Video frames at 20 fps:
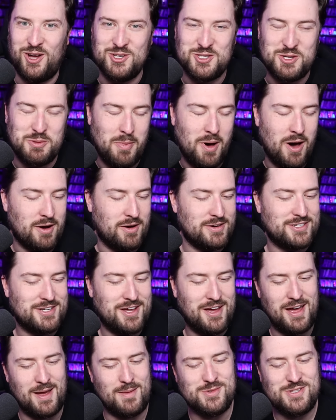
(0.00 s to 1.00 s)
onto modern
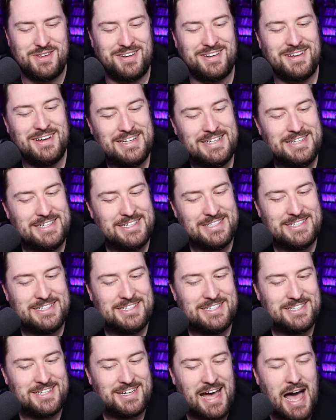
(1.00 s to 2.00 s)
times. Like,
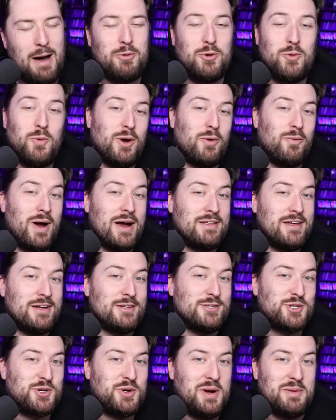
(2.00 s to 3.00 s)
I would want to write
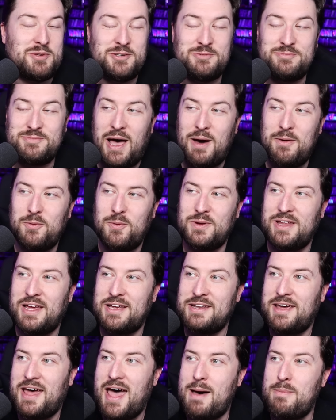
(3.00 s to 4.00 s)
that script. I would want
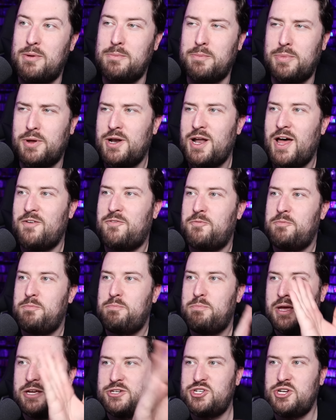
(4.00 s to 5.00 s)
that to happen. But enough
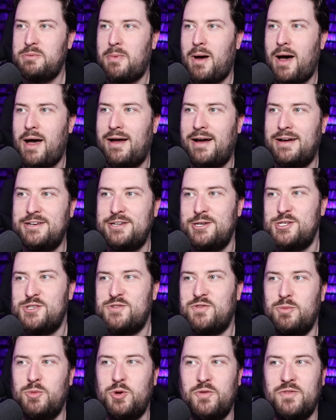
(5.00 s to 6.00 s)
pitching my ideas
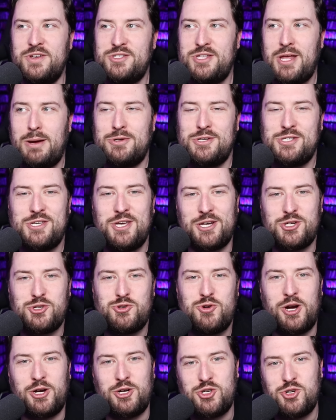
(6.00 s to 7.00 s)
for movies. Number six,
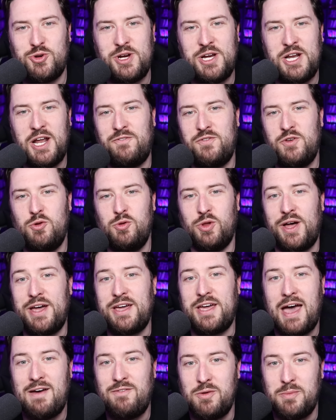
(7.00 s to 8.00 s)
Trick or Treat. If you
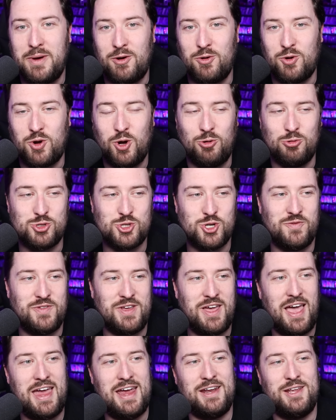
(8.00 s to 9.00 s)
like heavy metal culture of
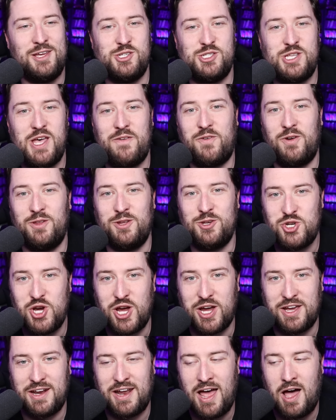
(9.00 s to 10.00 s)
the 80s, definitely
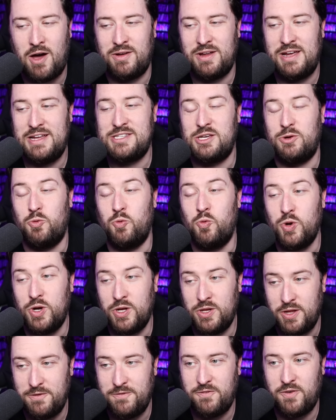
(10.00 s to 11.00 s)
check it out. It's a
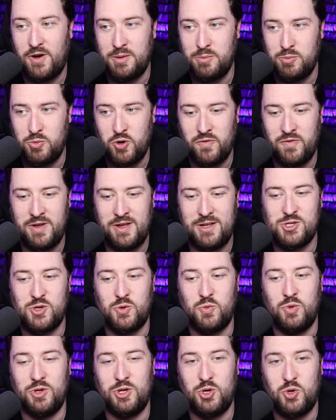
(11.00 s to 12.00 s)
really fun movie, it's a
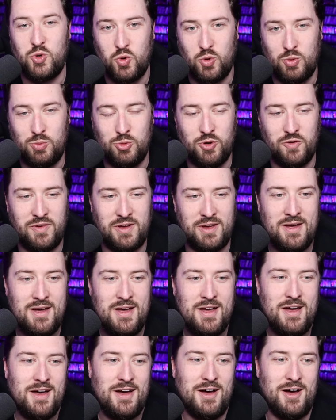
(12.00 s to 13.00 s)
really cool movie,
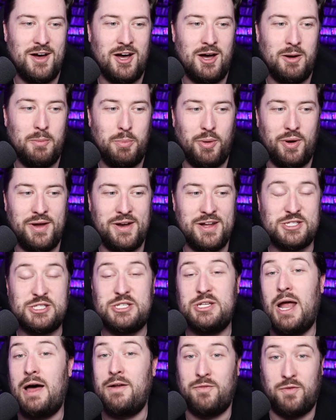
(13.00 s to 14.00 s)
uh, but it's
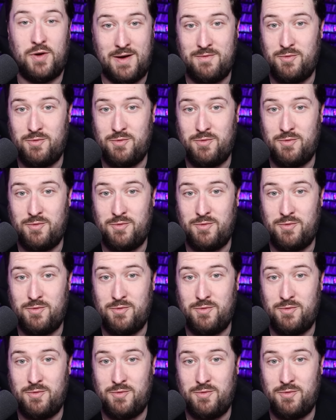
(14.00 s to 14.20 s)
not for